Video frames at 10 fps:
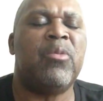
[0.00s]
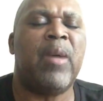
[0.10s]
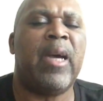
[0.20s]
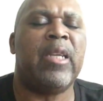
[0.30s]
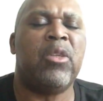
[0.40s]

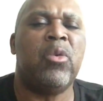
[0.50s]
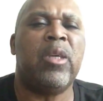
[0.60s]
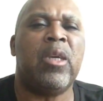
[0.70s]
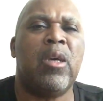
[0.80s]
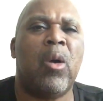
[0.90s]
mind and you
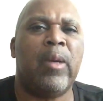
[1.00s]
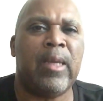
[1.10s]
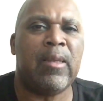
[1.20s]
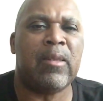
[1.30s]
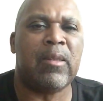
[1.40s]
can go
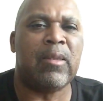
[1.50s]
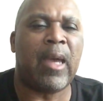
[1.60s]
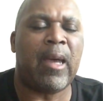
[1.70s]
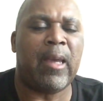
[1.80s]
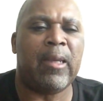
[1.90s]

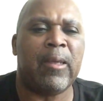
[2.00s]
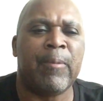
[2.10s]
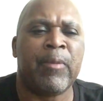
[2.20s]
inside,